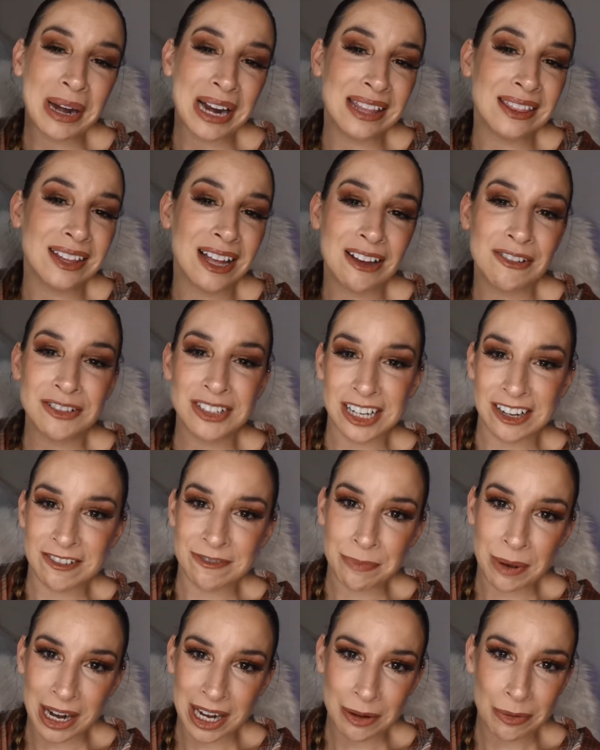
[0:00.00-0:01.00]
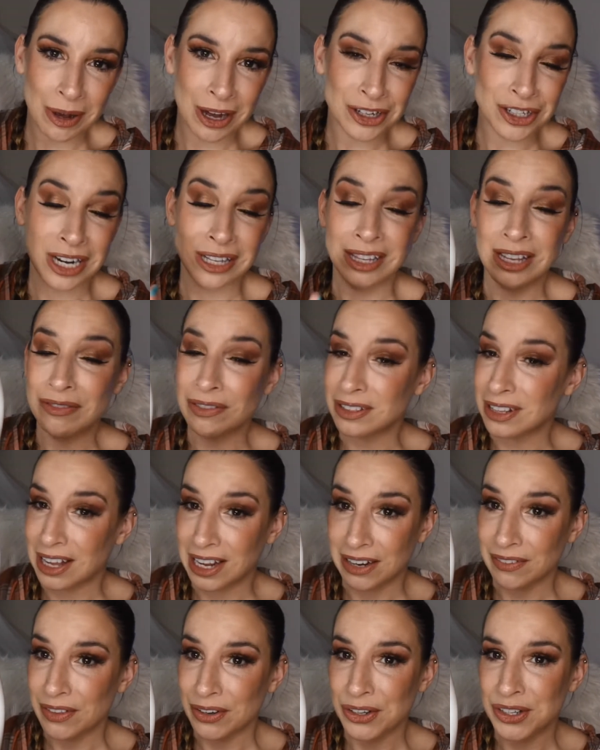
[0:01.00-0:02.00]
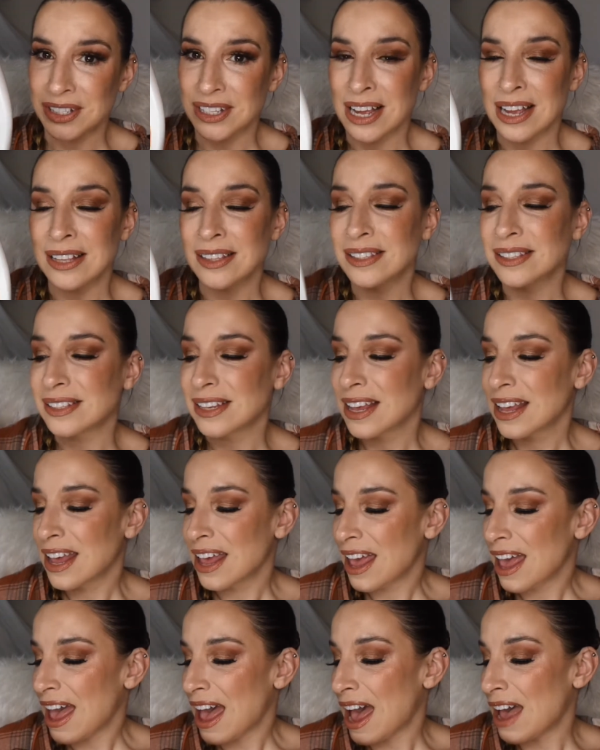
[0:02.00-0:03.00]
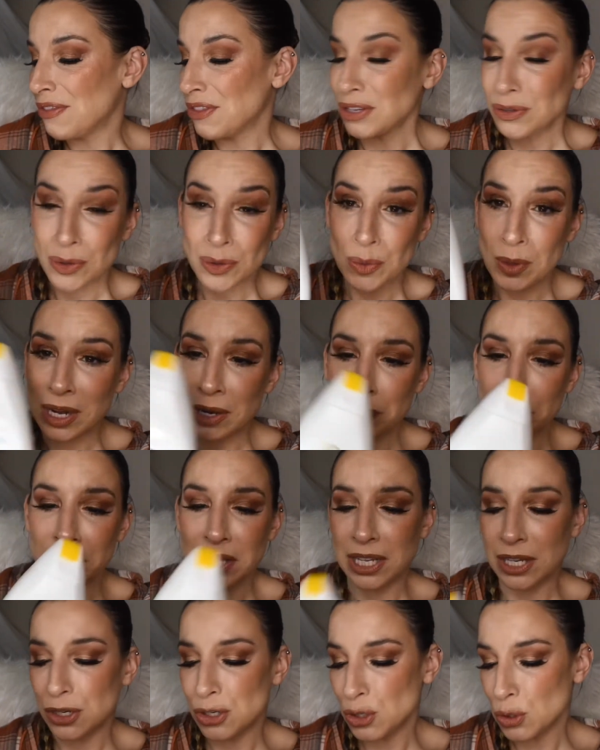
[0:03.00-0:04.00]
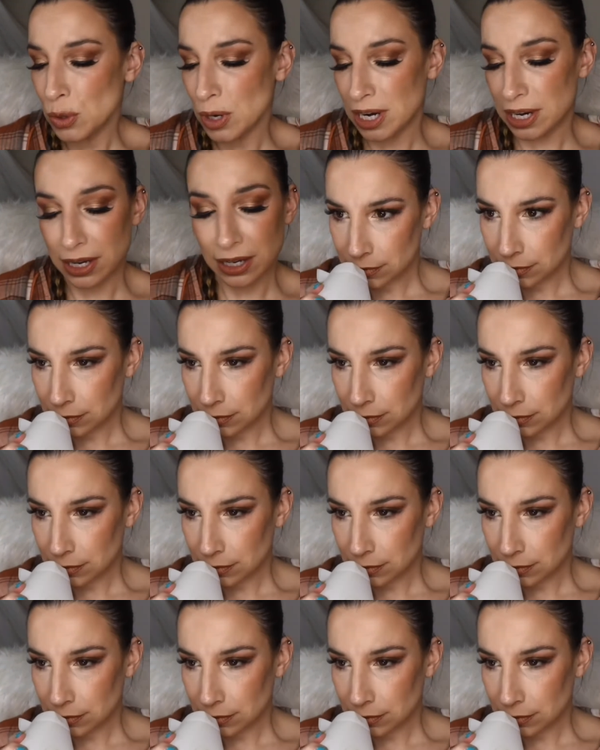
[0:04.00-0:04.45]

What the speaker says: love Dove body wash. I love a lot of their scents, and this was one I really enjoyed.